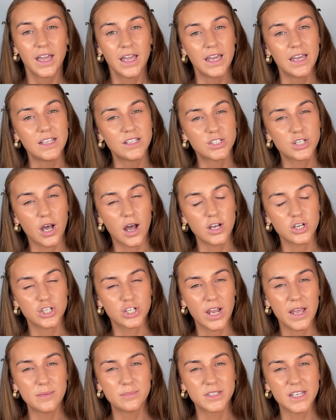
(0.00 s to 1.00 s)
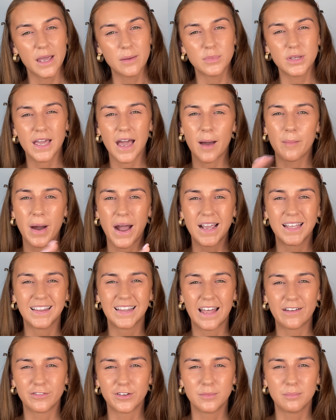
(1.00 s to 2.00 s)
In Tarte Shape Tape you get about
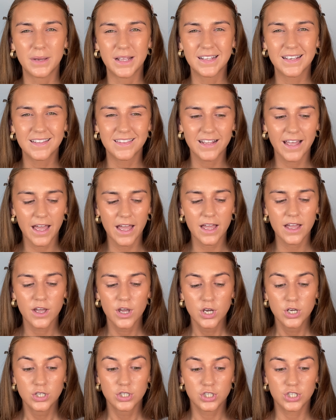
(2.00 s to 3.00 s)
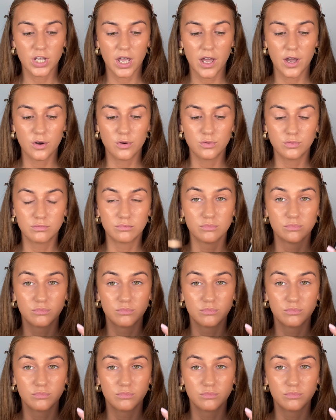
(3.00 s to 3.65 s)
11 ml in there, so